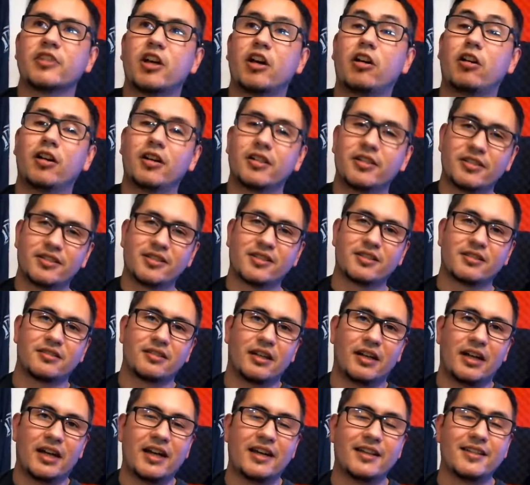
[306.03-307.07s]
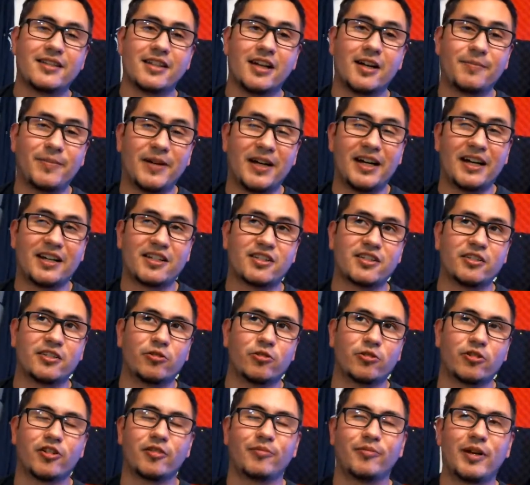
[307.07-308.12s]
Oh, and just a heads up, I actually
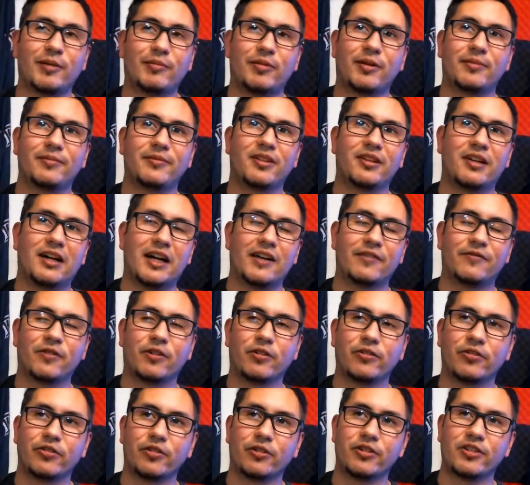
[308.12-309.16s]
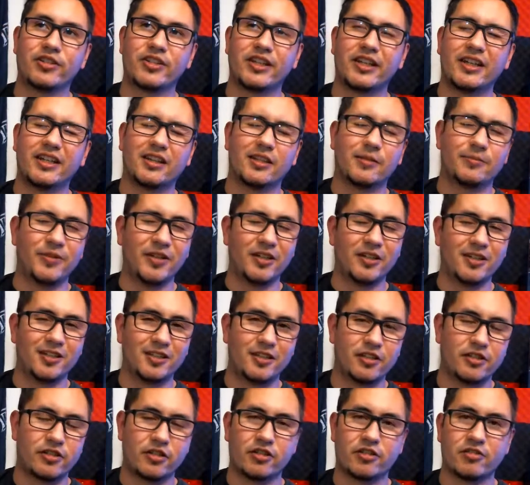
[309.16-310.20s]
ordered my mom the iPhone 13, the pink
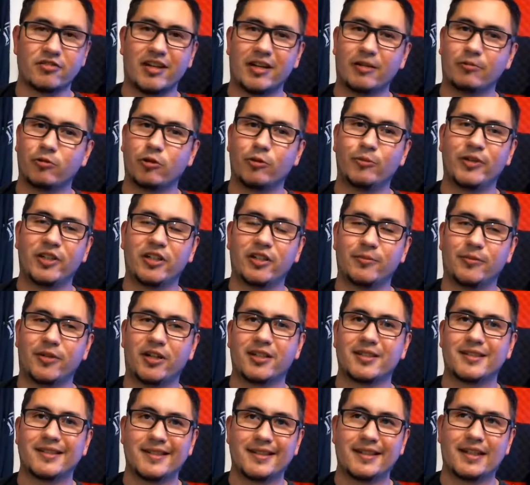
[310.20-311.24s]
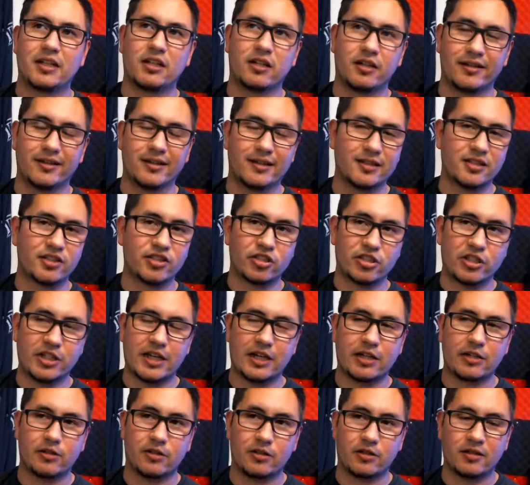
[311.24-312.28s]
edition, so I will be unboxing that on this
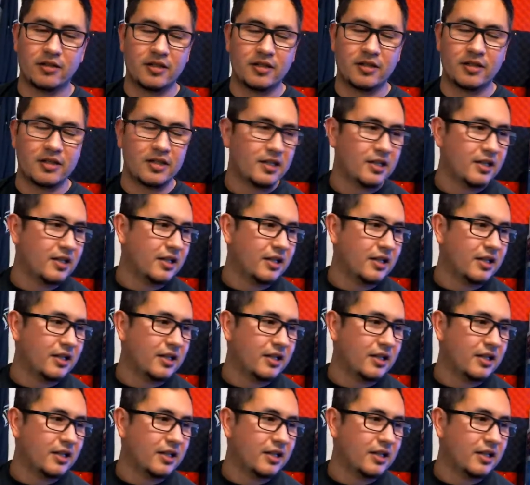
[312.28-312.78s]
channel.